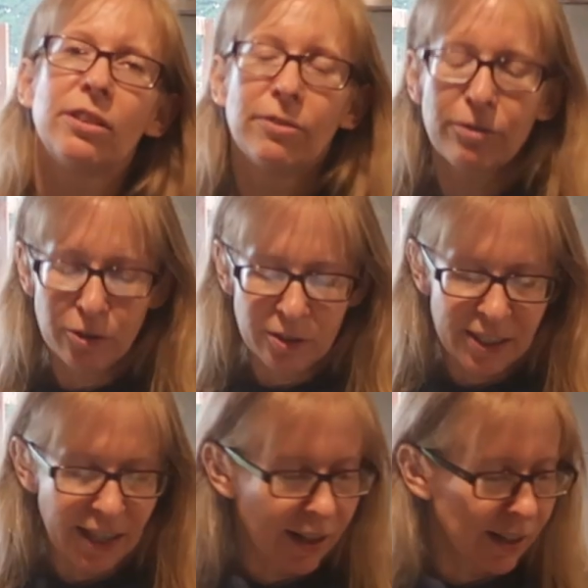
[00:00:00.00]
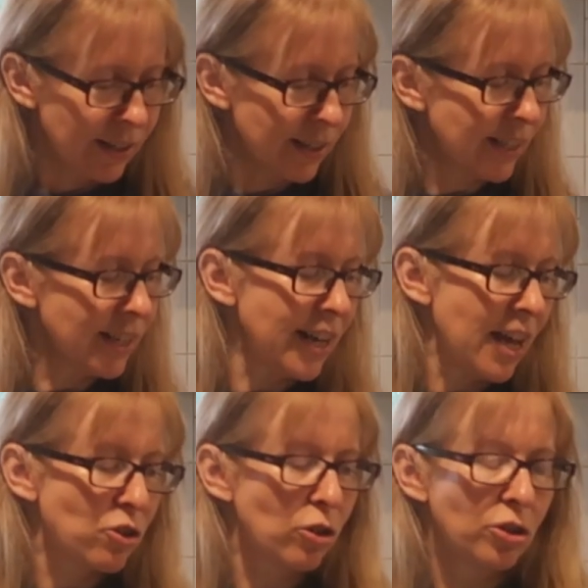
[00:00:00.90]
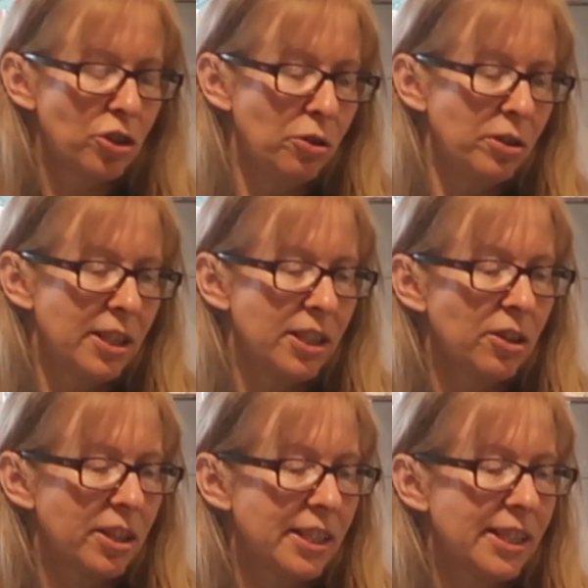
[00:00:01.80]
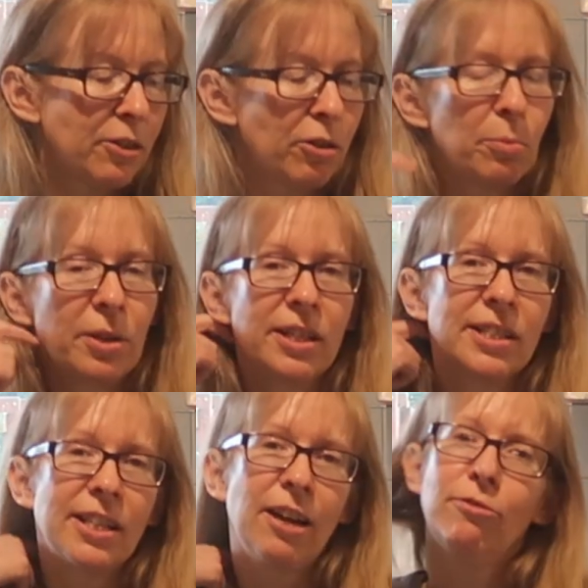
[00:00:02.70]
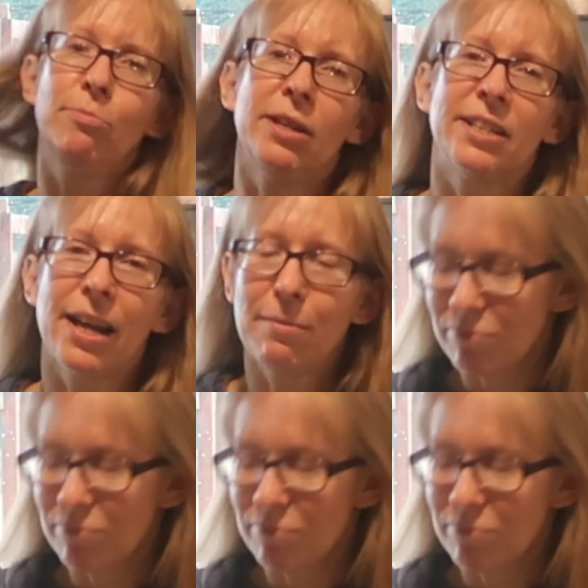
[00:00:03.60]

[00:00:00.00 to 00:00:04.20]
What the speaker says: the fruit salad, it's a natural juice, it's not in syrup, this stuff, but